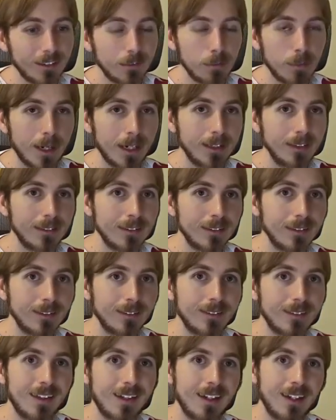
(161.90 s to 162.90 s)

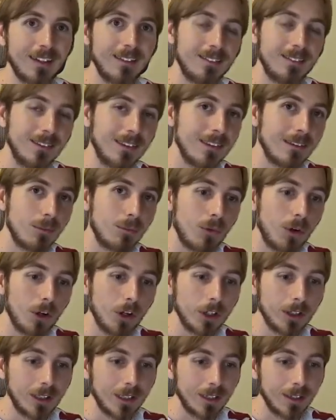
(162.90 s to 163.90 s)
spaces? Is this
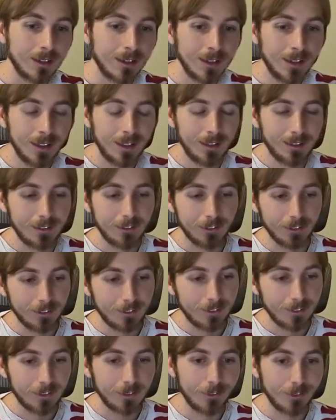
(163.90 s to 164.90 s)
working? So
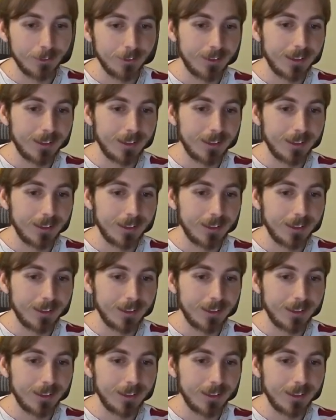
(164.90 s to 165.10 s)
as you saw